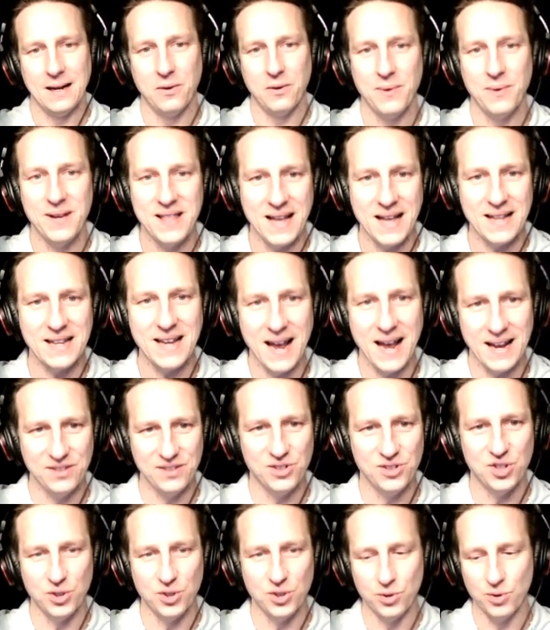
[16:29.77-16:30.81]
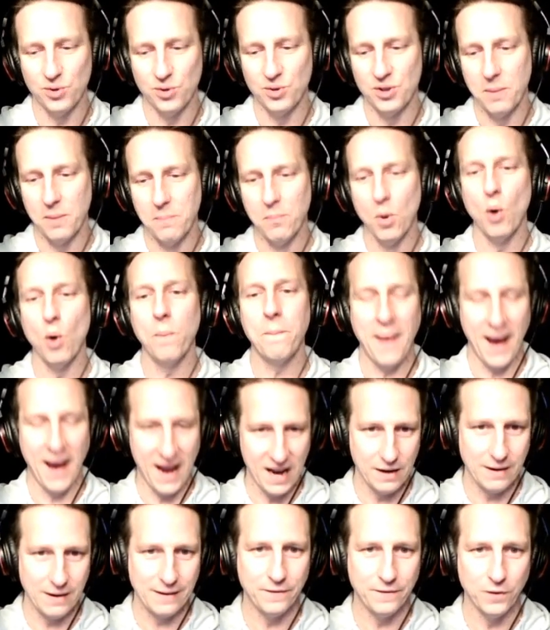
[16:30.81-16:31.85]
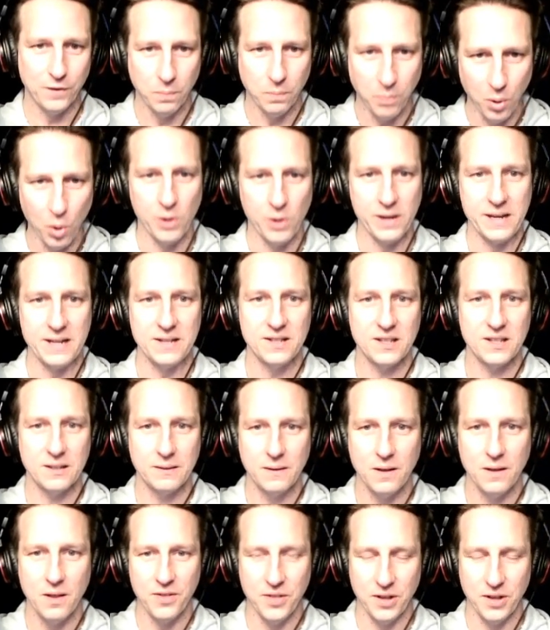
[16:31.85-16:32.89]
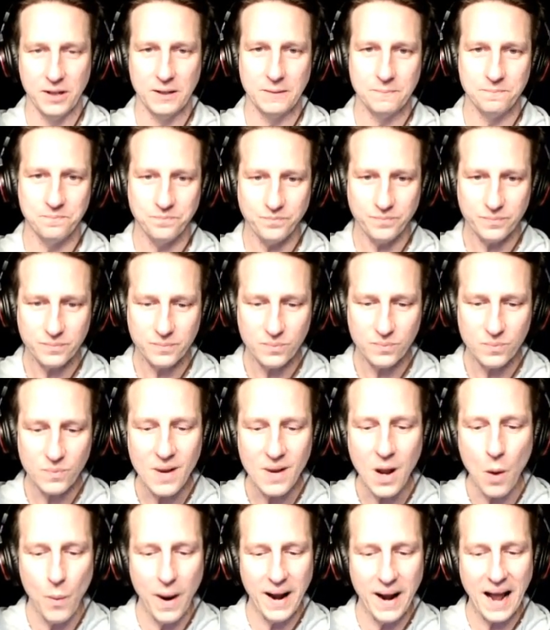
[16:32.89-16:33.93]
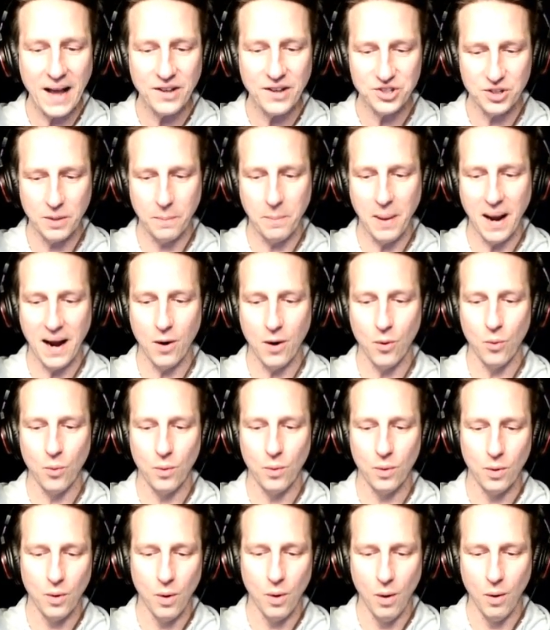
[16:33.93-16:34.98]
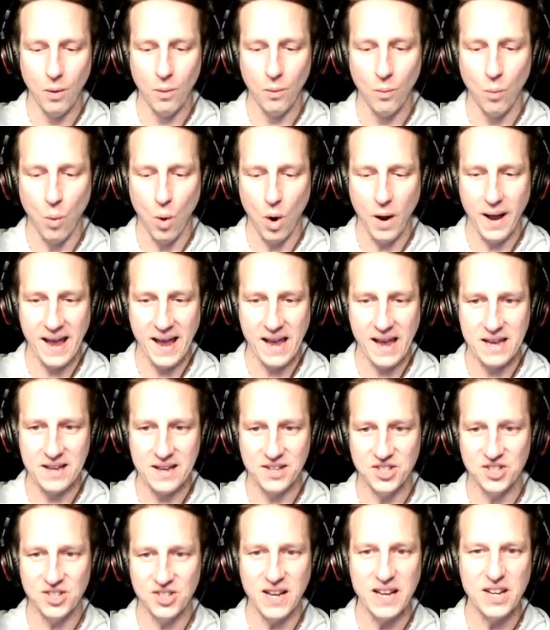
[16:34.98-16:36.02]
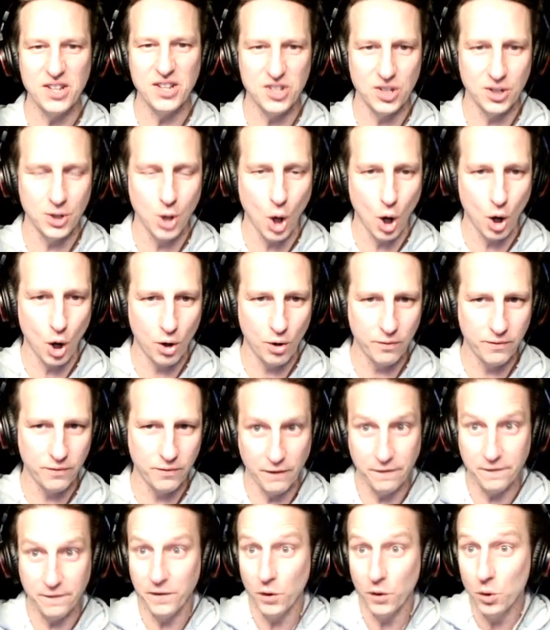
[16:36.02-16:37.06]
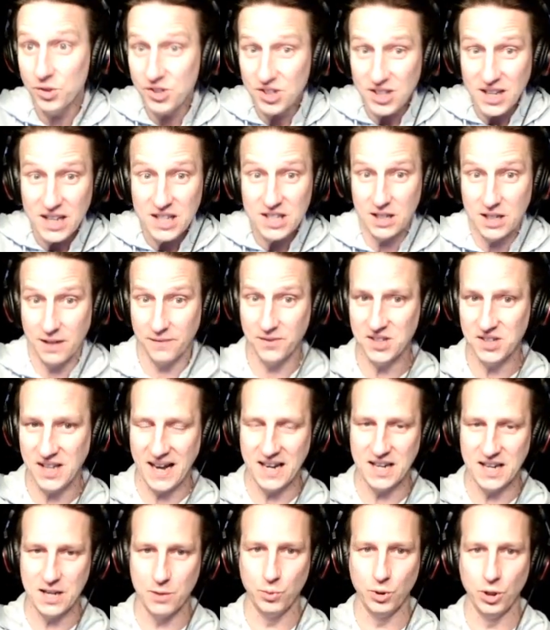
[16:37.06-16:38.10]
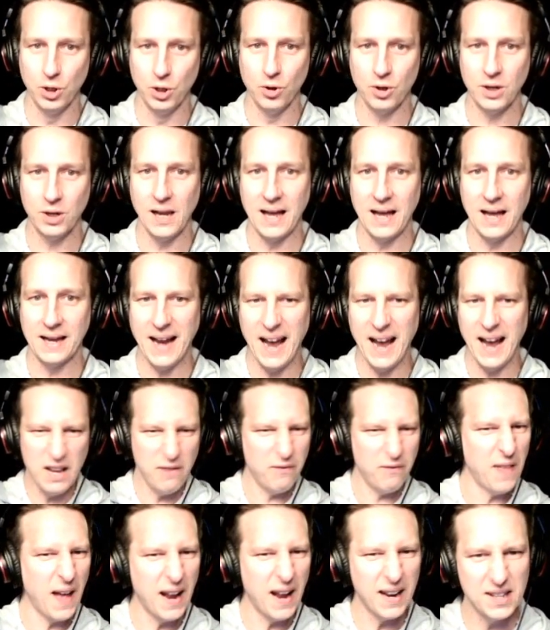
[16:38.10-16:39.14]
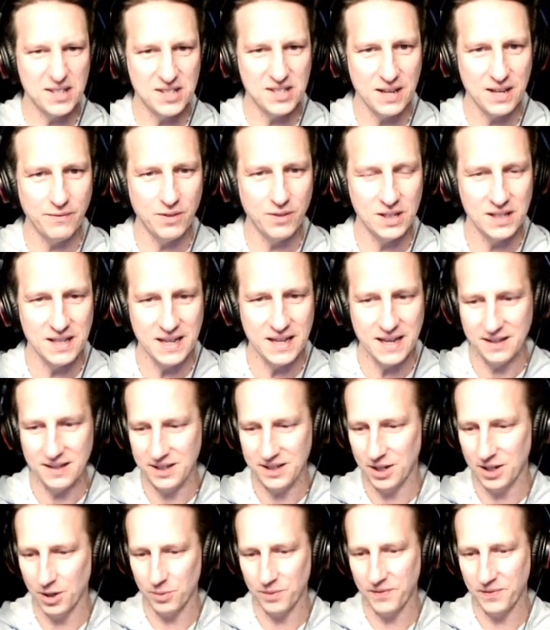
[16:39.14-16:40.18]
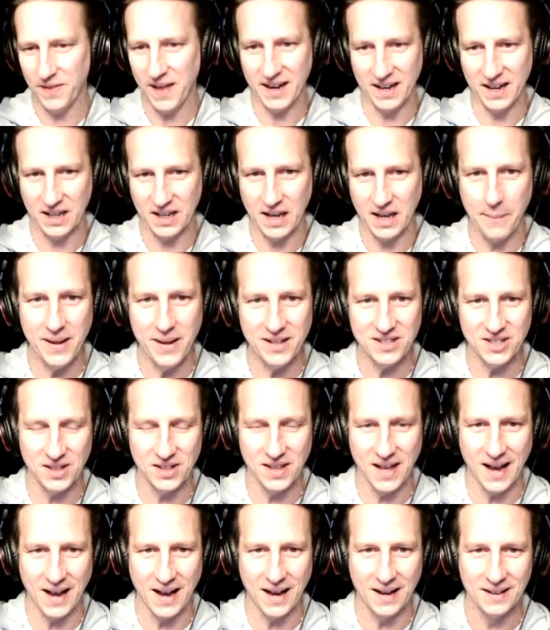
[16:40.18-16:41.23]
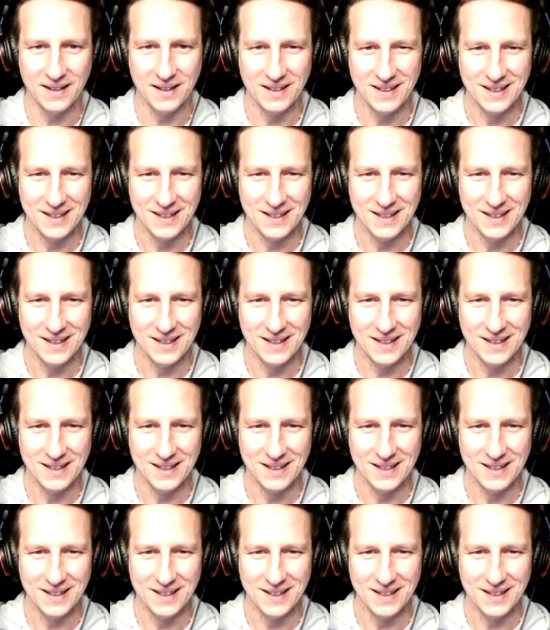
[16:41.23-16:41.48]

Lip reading: we then get into the more painful point that when asked about what a full season of Sandy would look like, and if that is even if they're going to commit to that,